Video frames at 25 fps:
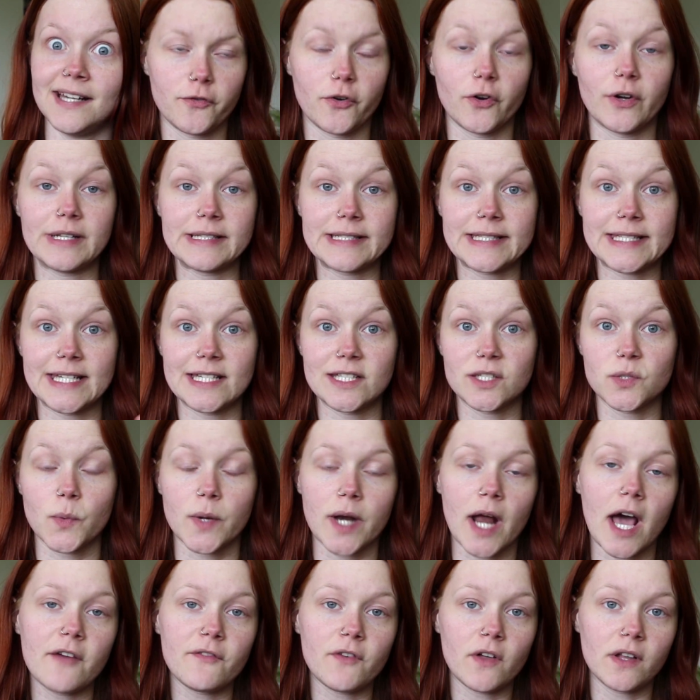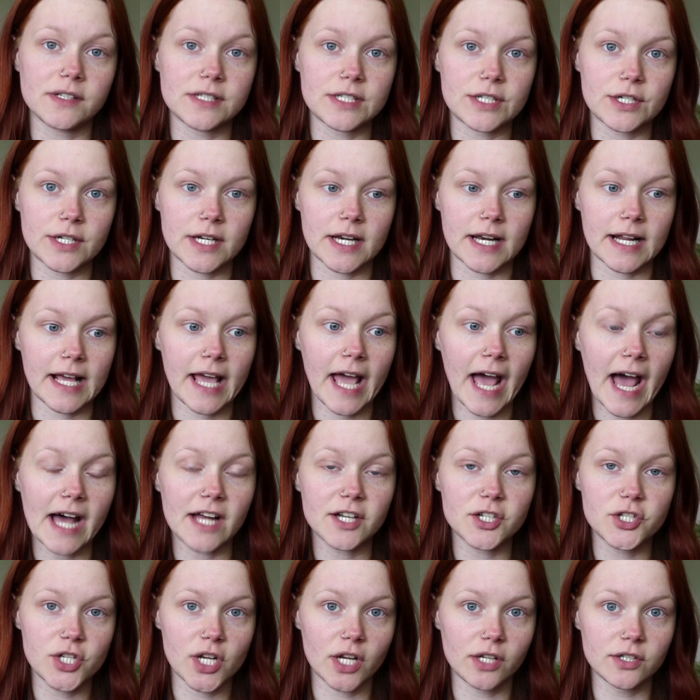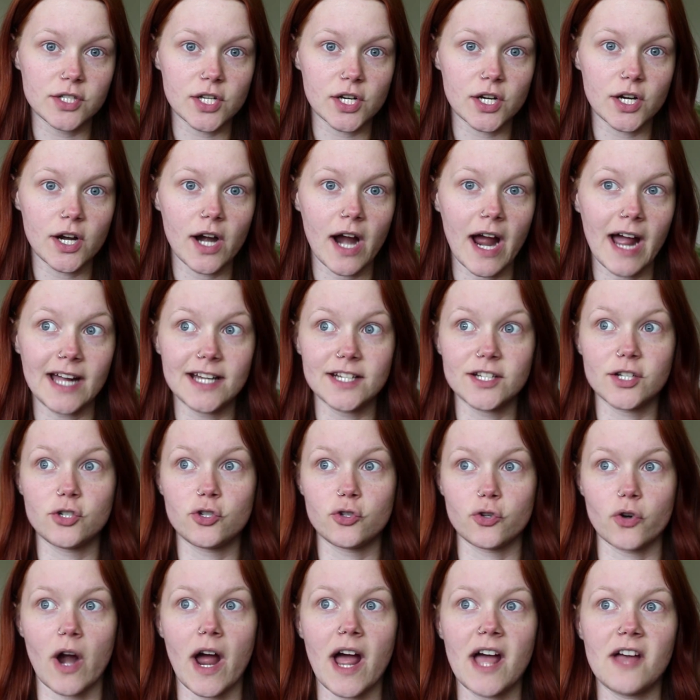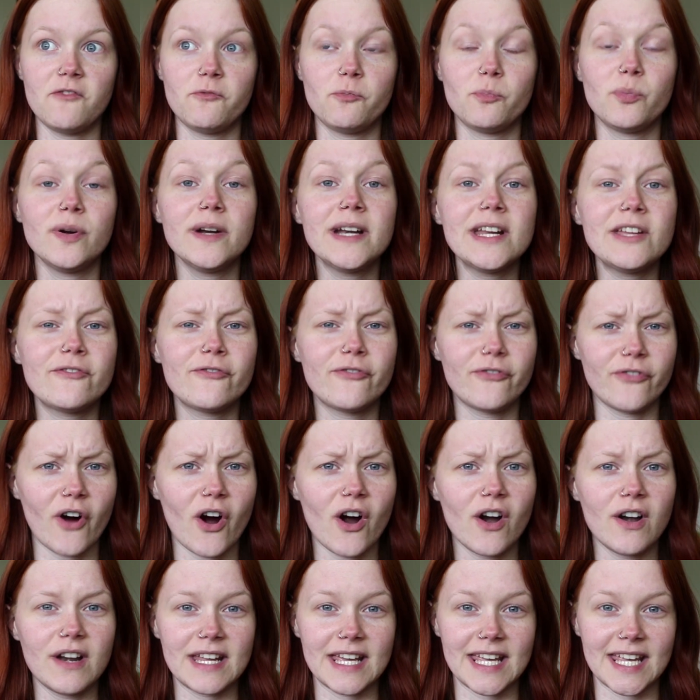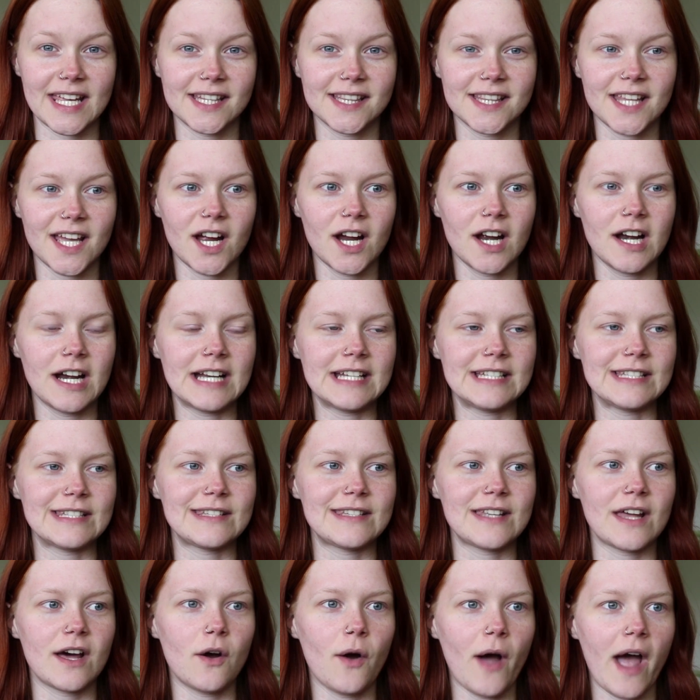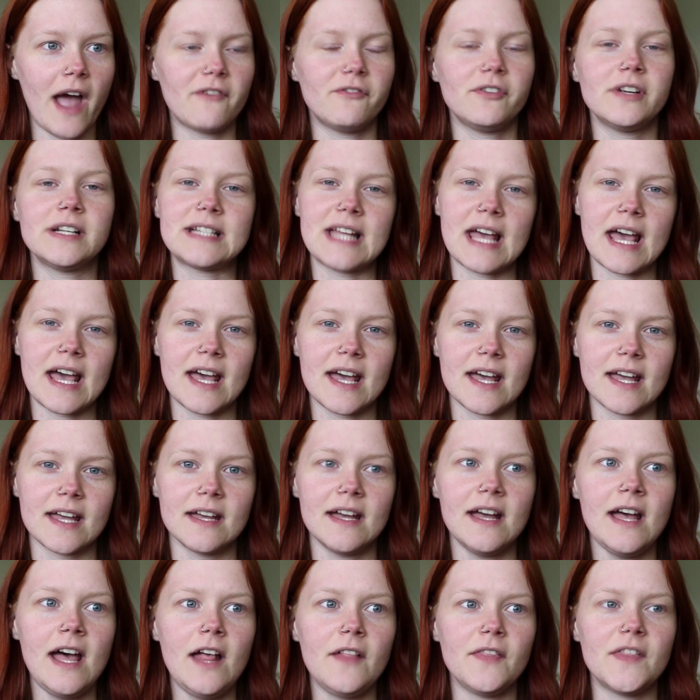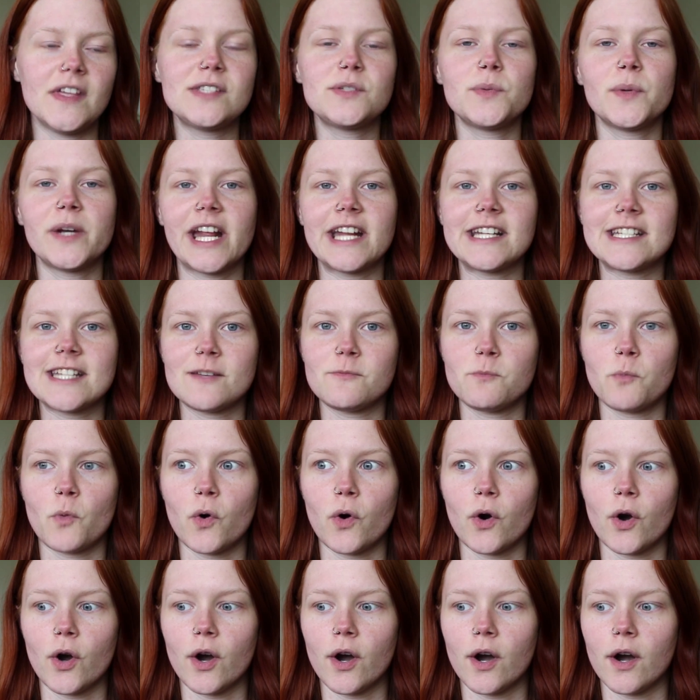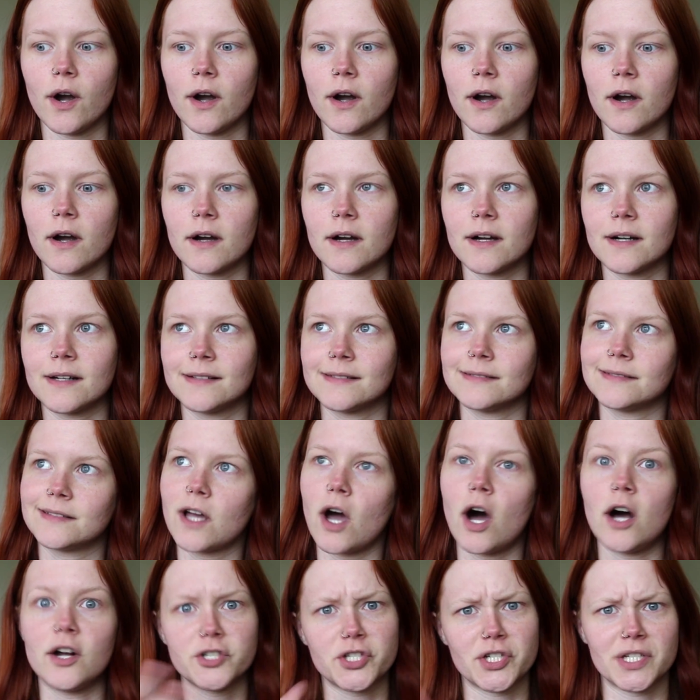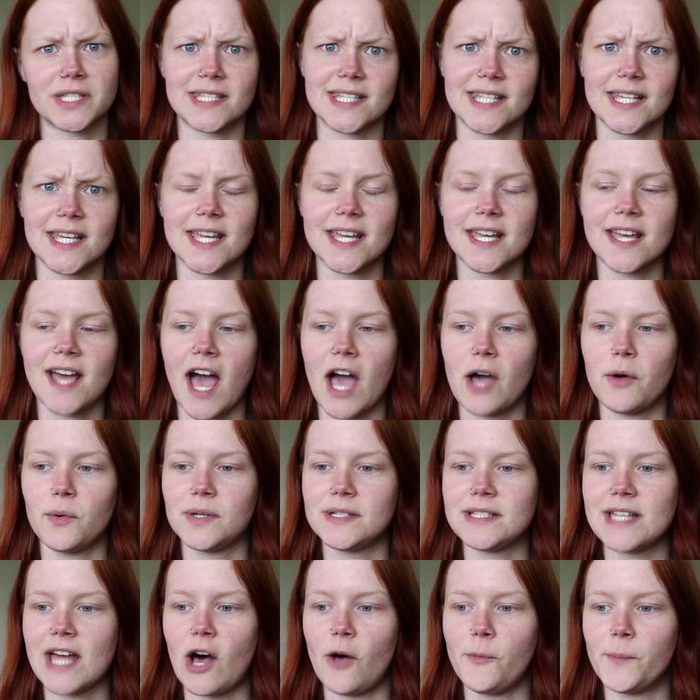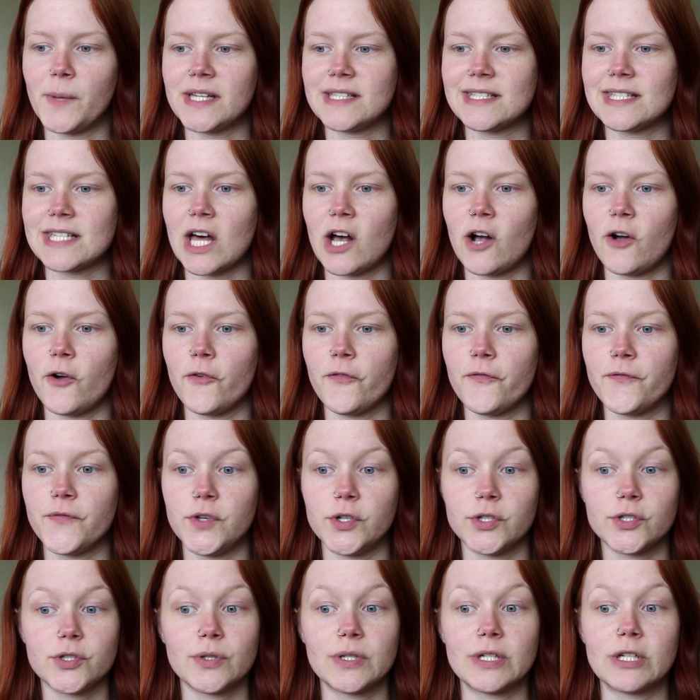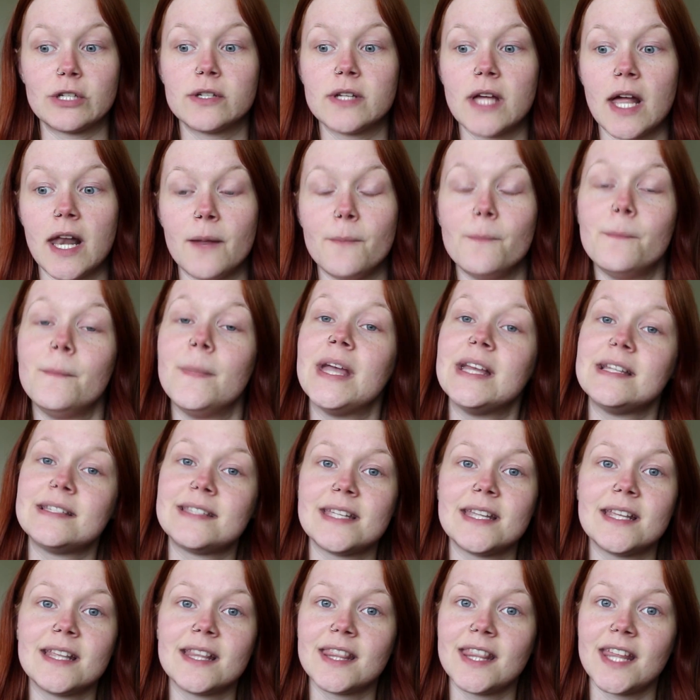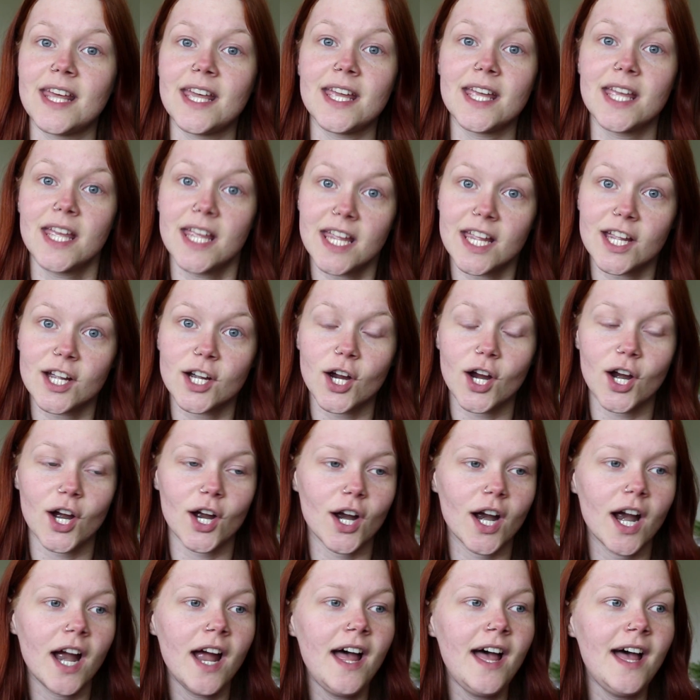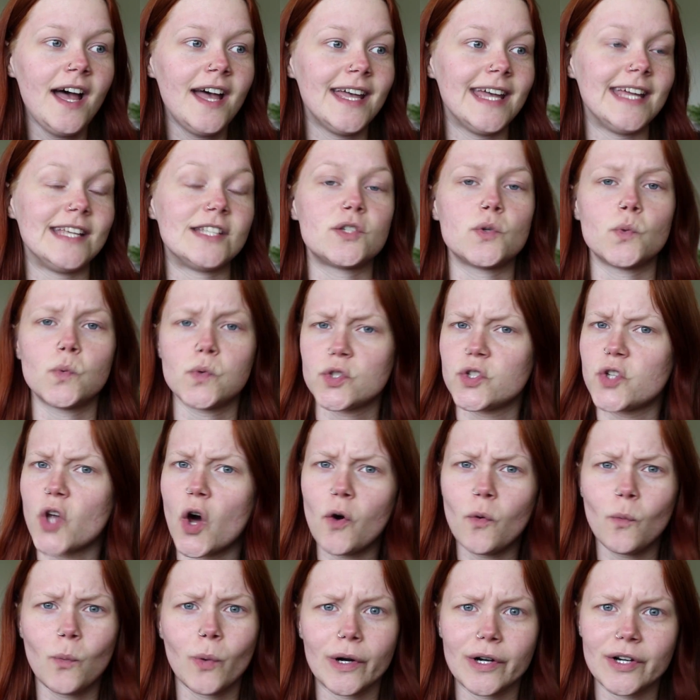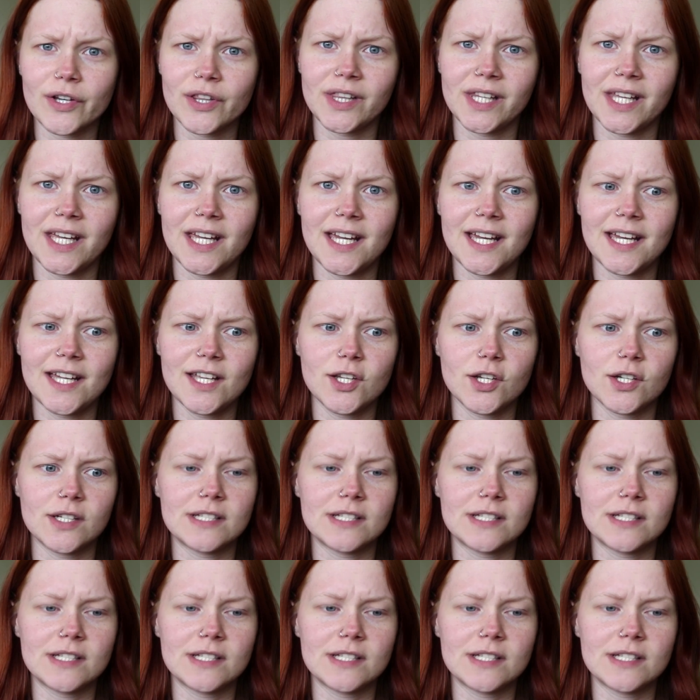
For instance, when I volunteered at a cat shelter, I had to drive pretty far to get there. And so every day, this one I did more consciously. I would tell myself, you're doing an amazing thing here. It's so worth it.